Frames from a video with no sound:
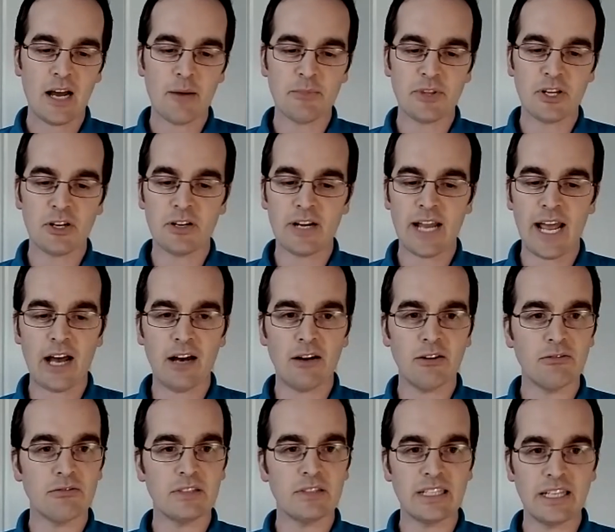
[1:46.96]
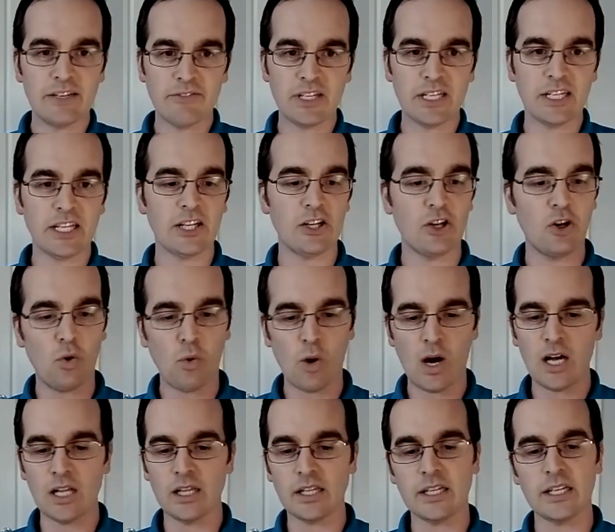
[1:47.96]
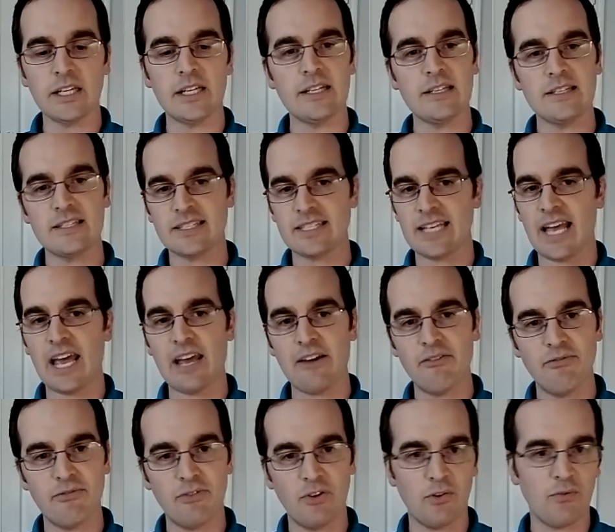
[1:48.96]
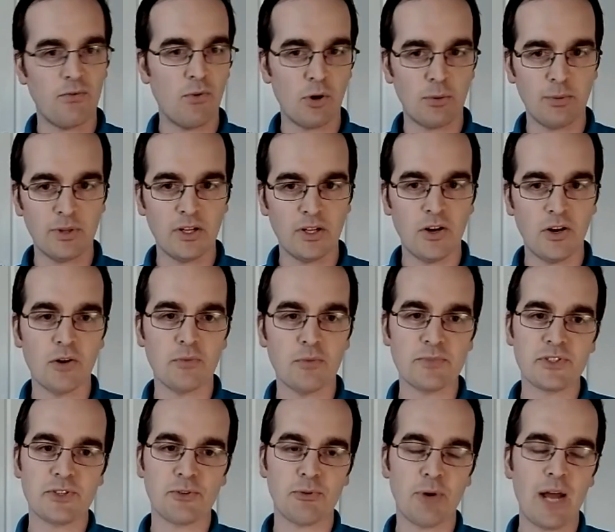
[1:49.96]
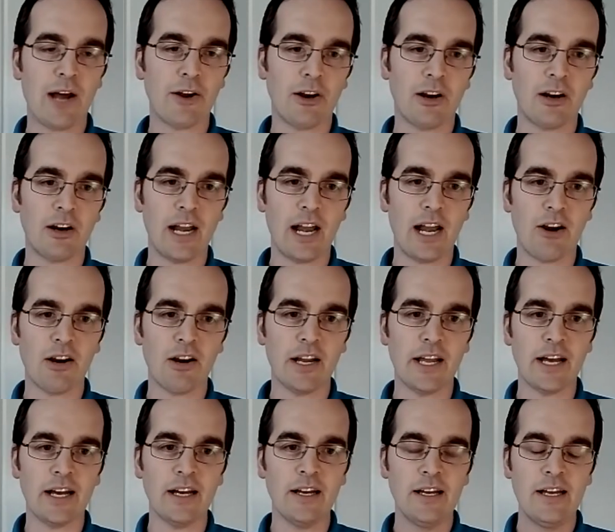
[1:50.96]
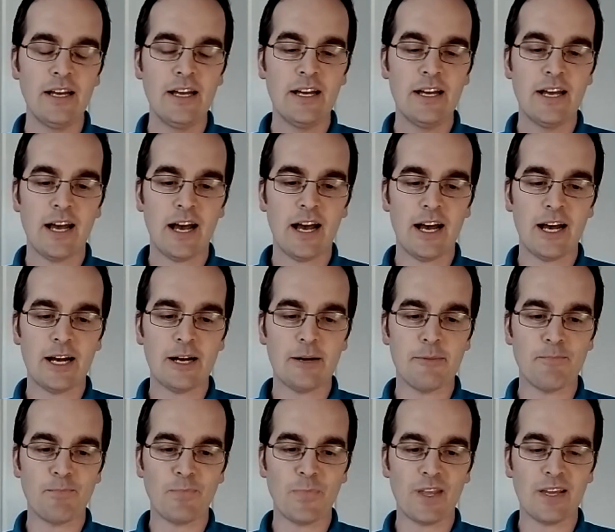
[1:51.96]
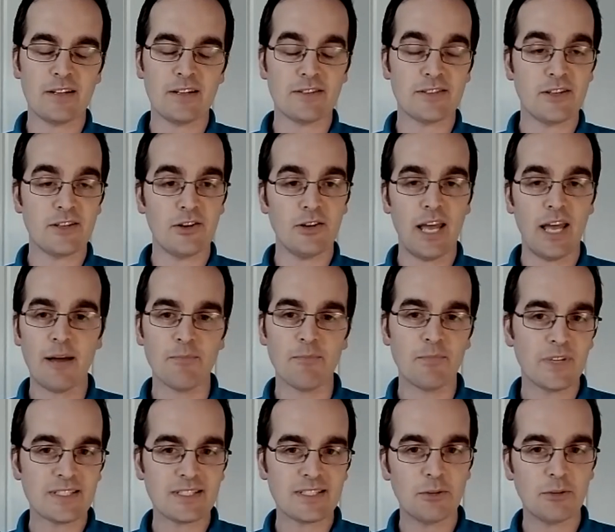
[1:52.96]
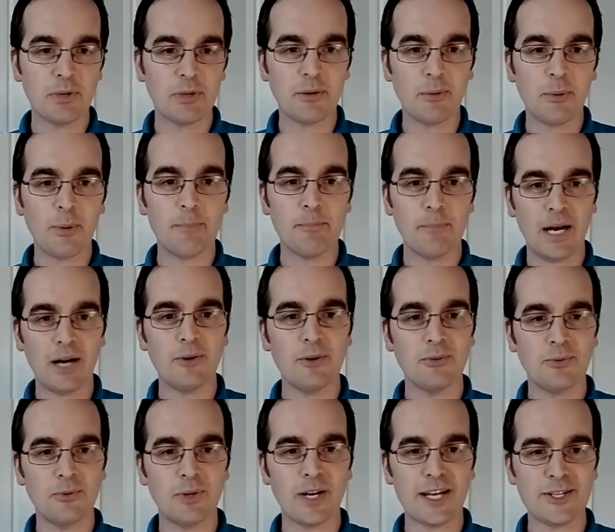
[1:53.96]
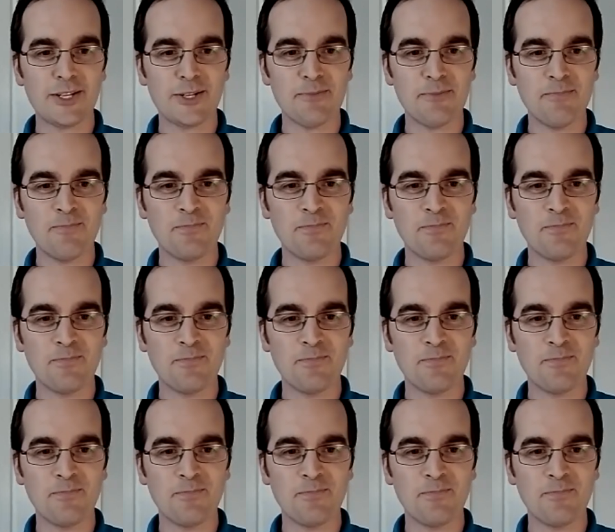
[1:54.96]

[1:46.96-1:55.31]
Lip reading: They're now living in quality, safe, affordable homes throughout our area. That's a little bit about what I do.